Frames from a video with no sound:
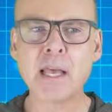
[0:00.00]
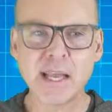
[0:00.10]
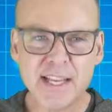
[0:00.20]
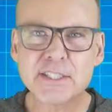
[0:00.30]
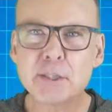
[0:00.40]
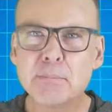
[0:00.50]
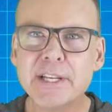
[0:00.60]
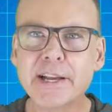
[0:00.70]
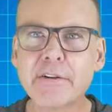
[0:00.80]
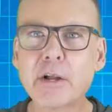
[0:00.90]

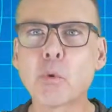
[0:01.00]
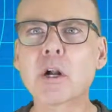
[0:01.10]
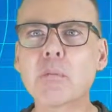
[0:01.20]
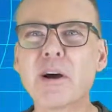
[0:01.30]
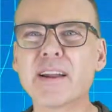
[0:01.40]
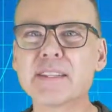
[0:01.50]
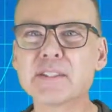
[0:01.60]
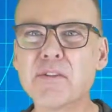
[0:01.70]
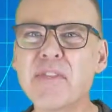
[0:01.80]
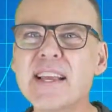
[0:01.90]
intermediary work products. So
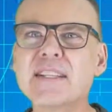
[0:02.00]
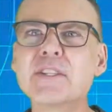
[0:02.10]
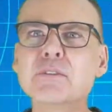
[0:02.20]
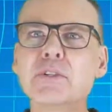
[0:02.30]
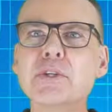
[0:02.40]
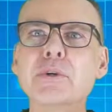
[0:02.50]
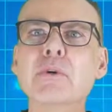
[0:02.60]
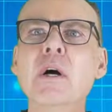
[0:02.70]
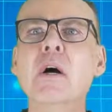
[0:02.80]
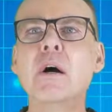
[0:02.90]
things you
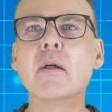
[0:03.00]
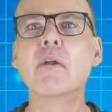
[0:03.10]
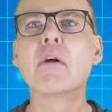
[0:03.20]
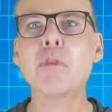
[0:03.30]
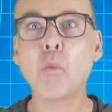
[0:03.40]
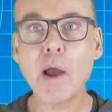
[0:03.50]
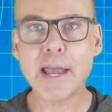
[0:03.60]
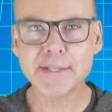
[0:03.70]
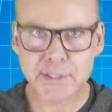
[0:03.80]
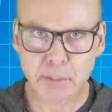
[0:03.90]
do along the way
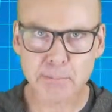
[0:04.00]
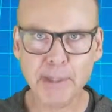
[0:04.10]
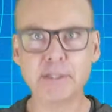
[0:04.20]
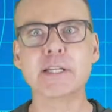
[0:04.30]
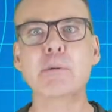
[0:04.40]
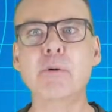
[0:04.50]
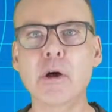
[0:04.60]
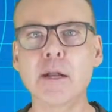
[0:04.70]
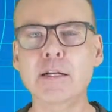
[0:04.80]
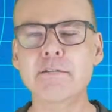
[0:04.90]
as you're building a
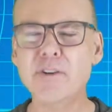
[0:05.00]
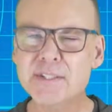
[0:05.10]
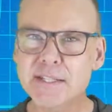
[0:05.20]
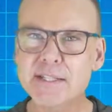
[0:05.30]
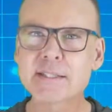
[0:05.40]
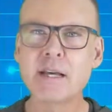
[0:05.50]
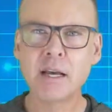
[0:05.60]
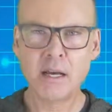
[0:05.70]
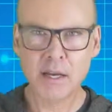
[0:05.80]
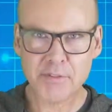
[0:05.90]
product versus
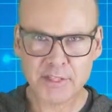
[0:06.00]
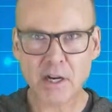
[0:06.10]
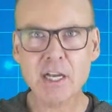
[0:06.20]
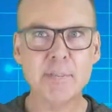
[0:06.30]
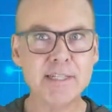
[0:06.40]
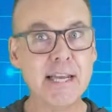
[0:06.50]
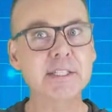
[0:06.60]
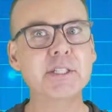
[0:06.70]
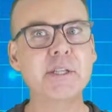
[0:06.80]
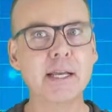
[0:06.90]
the
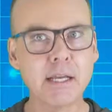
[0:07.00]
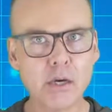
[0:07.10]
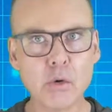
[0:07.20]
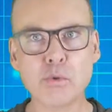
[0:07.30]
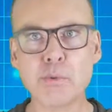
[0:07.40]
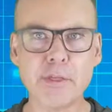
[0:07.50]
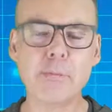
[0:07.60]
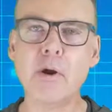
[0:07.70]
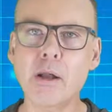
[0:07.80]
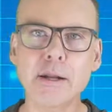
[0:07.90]
documentation that goes with a
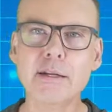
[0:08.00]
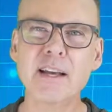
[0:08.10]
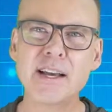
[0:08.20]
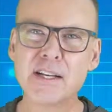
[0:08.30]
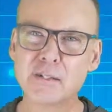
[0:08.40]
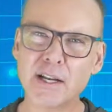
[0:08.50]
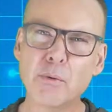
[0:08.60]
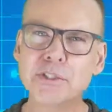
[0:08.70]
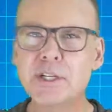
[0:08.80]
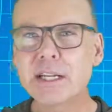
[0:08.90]
product. So I don't
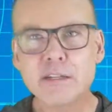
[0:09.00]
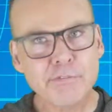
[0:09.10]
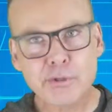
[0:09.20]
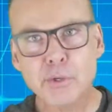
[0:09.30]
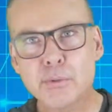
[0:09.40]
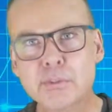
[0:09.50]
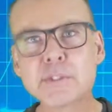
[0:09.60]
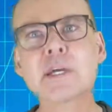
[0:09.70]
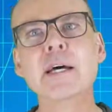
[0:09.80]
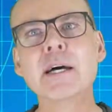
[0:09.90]
want you to
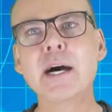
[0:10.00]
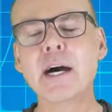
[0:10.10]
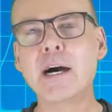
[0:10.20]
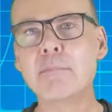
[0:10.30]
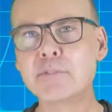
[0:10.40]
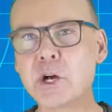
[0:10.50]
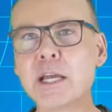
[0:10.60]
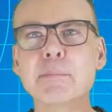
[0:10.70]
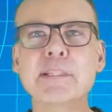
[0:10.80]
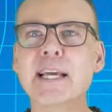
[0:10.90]
confuse
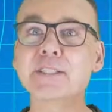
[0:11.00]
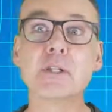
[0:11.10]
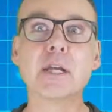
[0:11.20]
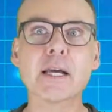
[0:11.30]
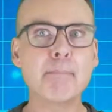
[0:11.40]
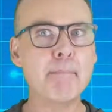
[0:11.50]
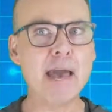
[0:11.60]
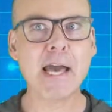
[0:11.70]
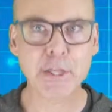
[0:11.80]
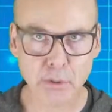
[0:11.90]
documentation like a
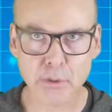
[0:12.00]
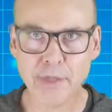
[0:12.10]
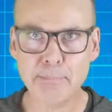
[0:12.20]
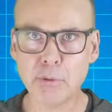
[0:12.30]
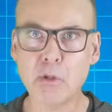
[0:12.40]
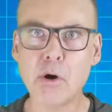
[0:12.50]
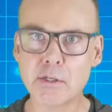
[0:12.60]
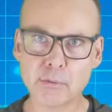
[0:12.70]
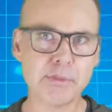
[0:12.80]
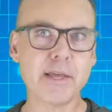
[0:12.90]
manual that
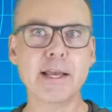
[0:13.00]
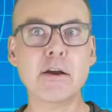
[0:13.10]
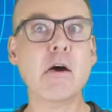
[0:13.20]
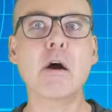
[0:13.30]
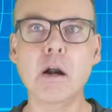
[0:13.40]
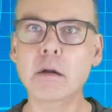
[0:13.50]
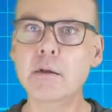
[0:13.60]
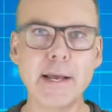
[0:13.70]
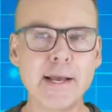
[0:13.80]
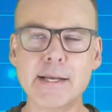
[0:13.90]
belongs with a car
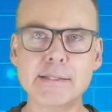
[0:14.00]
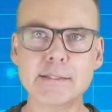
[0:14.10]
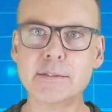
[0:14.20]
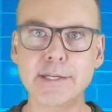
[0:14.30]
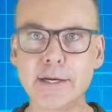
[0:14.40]
as,